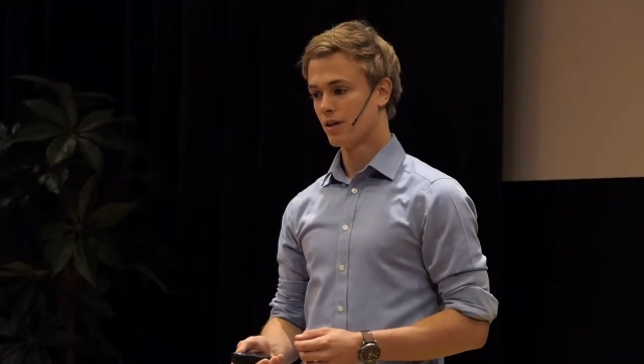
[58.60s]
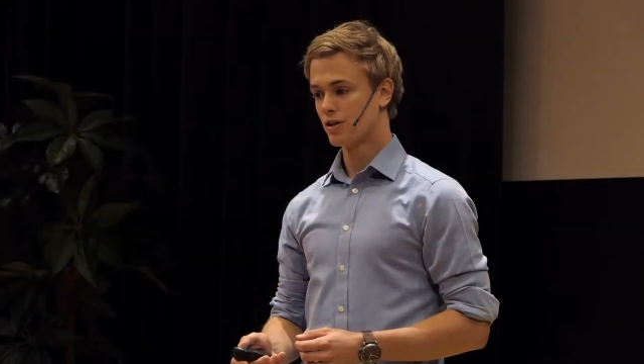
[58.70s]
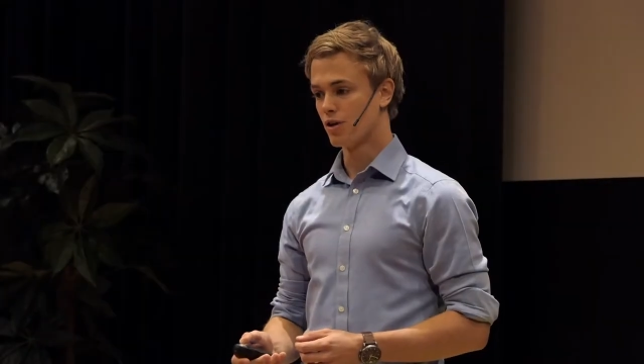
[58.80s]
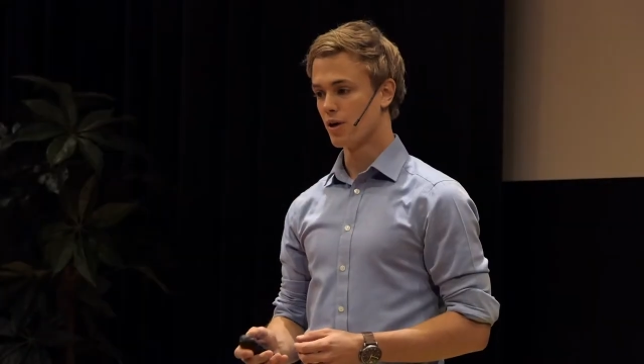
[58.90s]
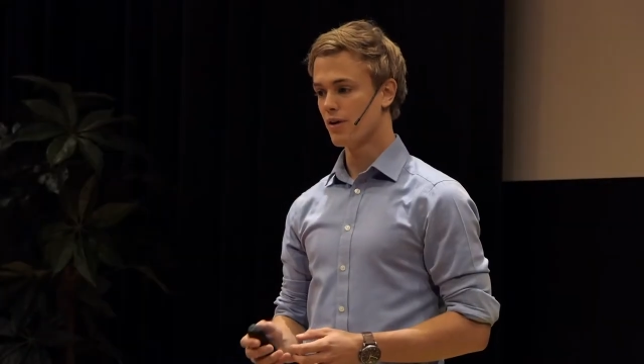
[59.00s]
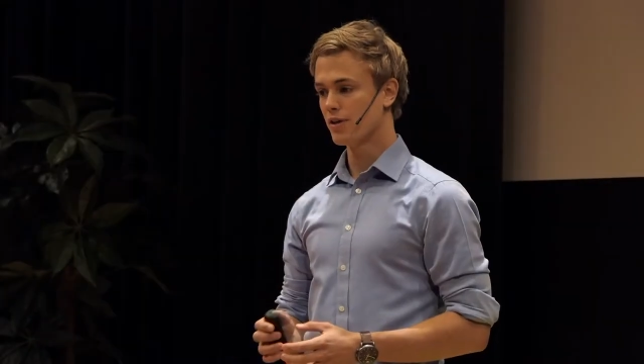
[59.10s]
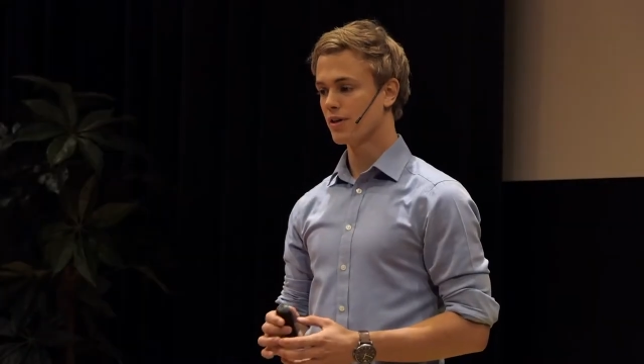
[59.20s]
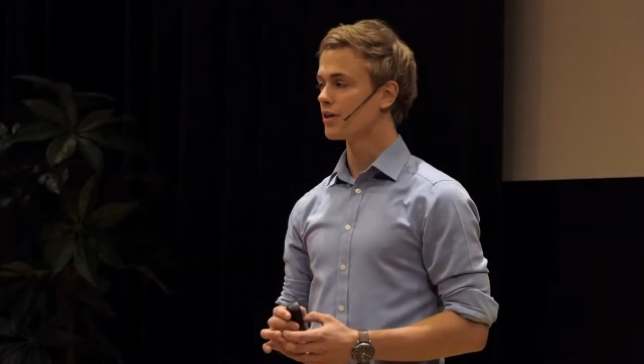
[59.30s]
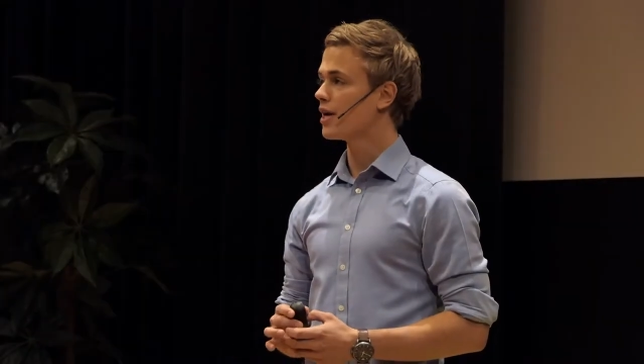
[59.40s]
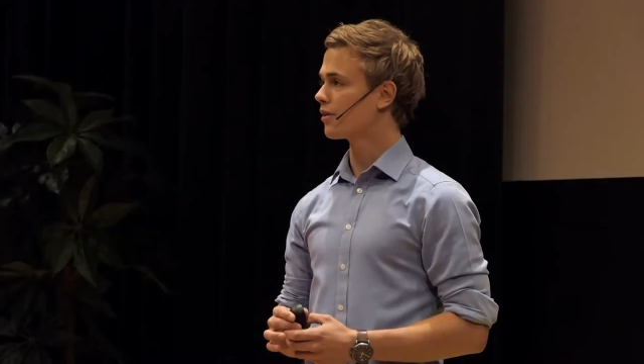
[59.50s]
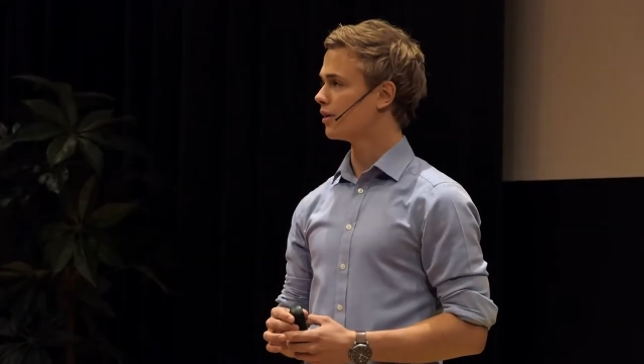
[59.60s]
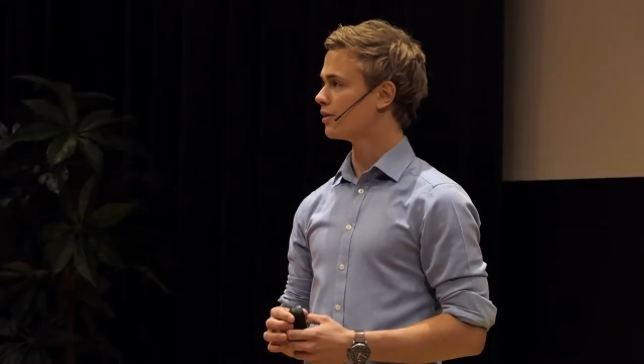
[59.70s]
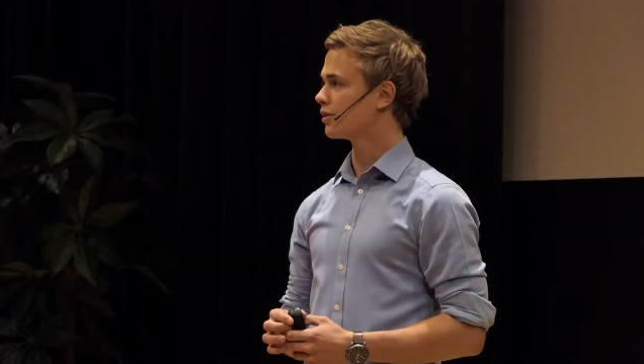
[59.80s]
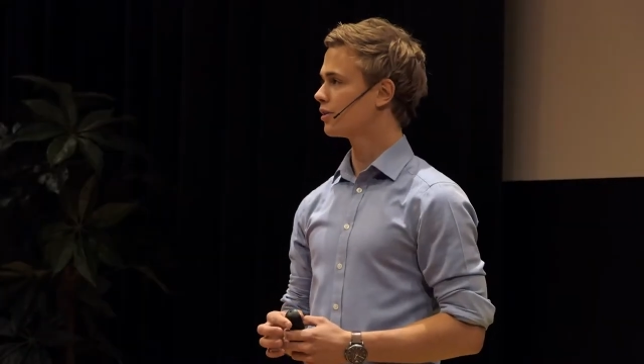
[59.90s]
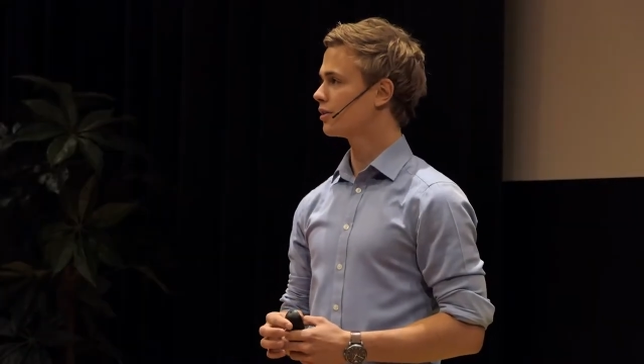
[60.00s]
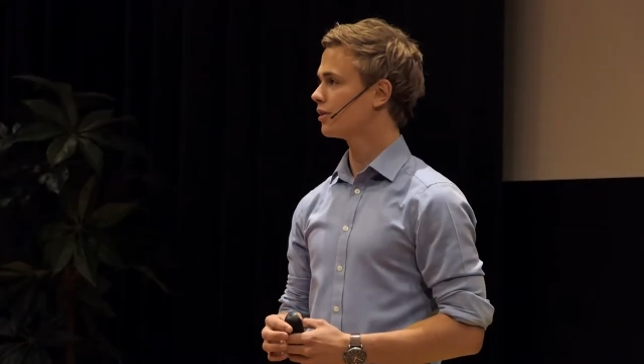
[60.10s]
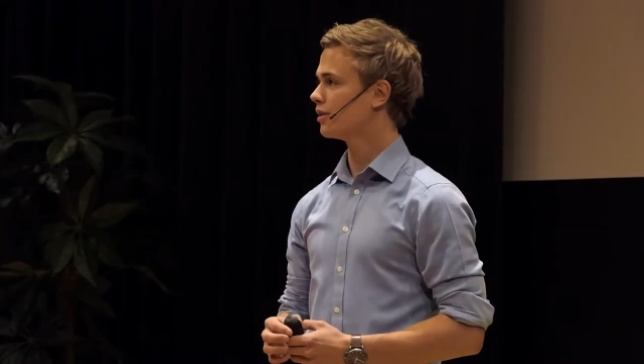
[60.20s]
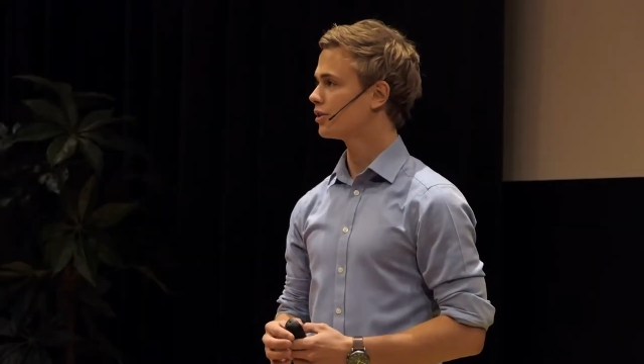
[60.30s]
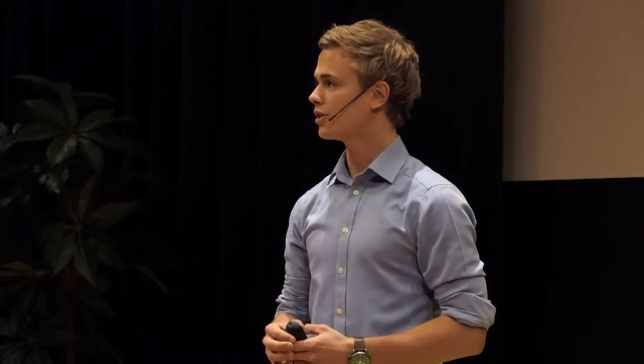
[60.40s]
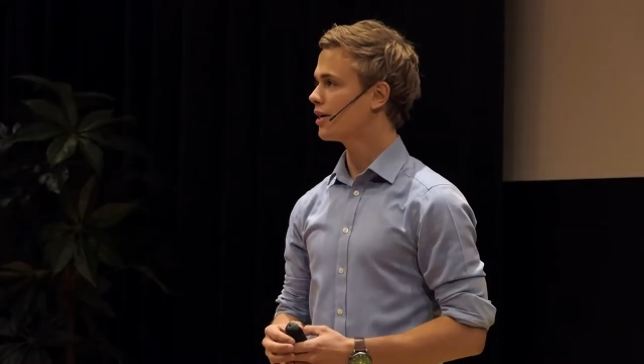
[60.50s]
So even in the Netherlands,
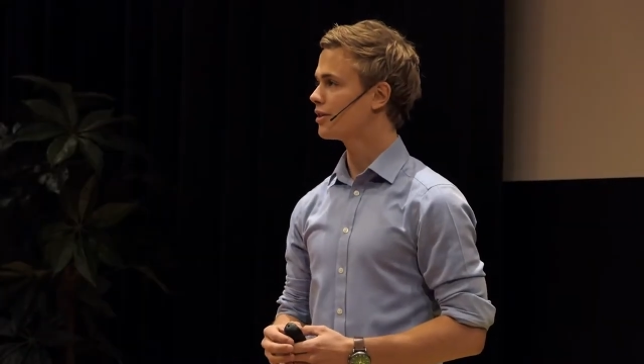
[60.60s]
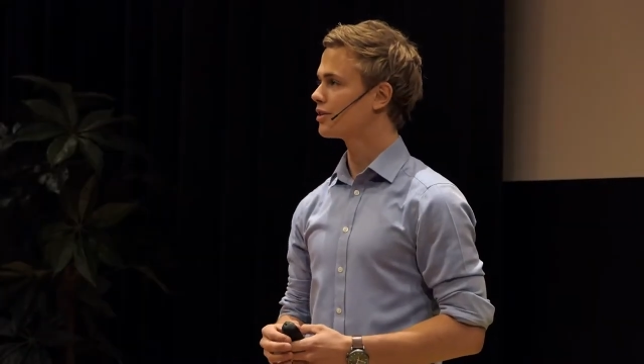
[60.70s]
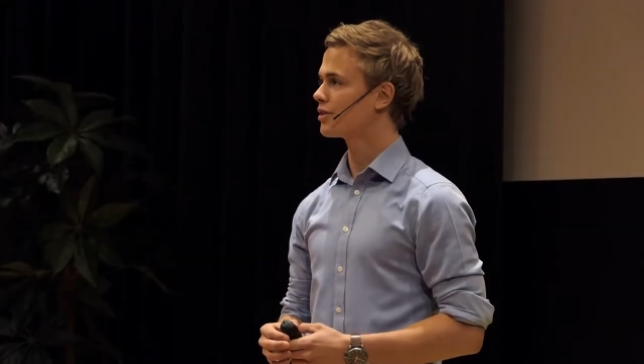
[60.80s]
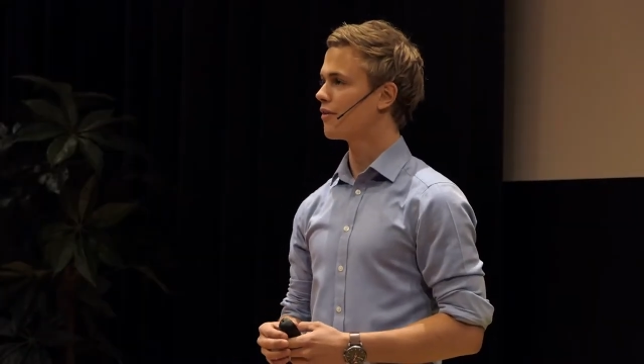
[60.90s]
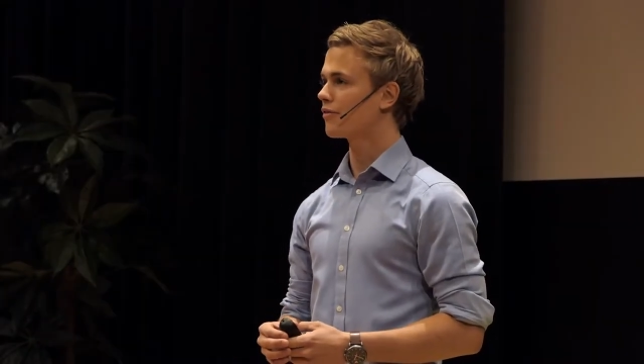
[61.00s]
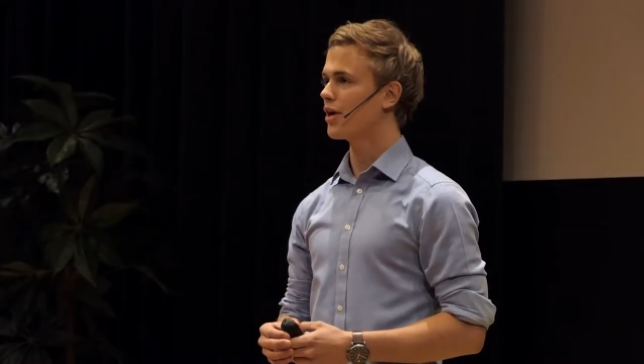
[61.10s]
scientists have